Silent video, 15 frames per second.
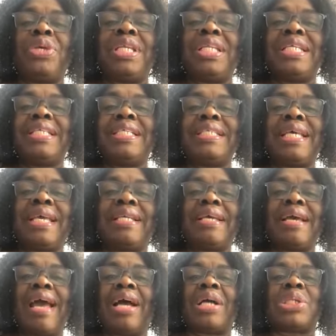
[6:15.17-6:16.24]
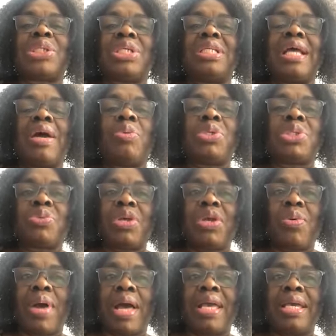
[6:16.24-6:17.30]
You didn't take the action that was
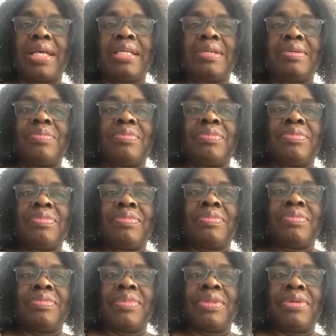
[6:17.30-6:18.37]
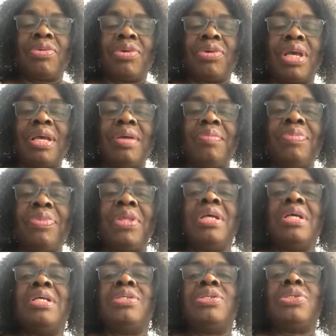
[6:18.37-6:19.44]
required. Okay?
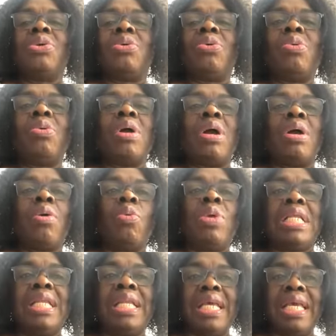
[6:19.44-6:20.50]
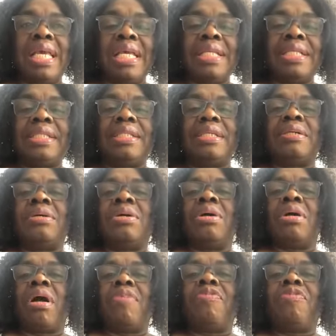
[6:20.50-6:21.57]
So we need to
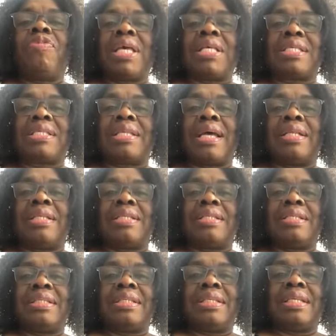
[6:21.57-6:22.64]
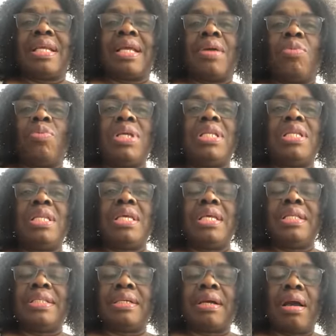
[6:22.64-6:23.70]
confess that. We
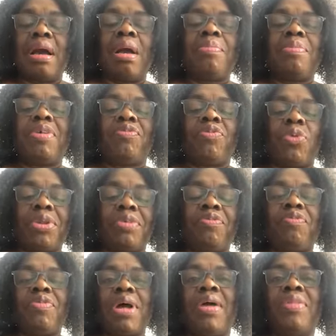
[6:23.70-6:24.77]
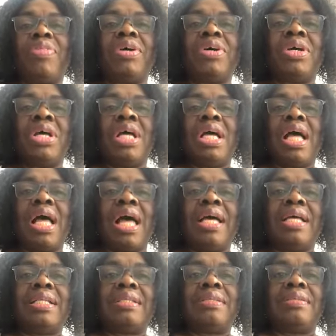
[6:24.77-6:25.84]
need to come before the Father
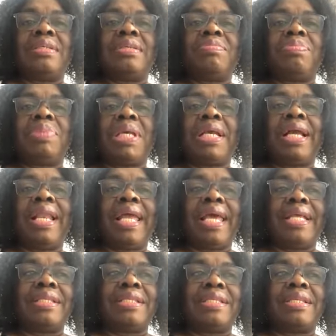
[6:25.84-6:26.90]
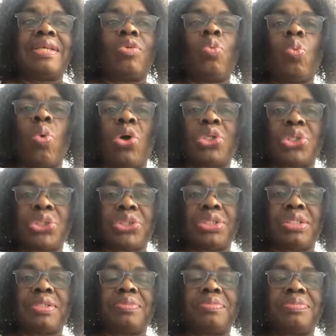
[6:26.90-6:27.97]
and be cleansed and
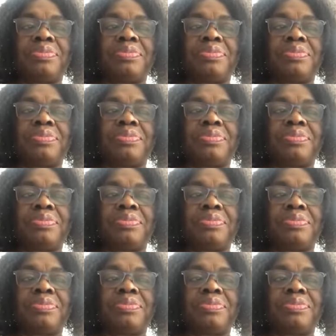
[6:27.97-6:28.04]
washed.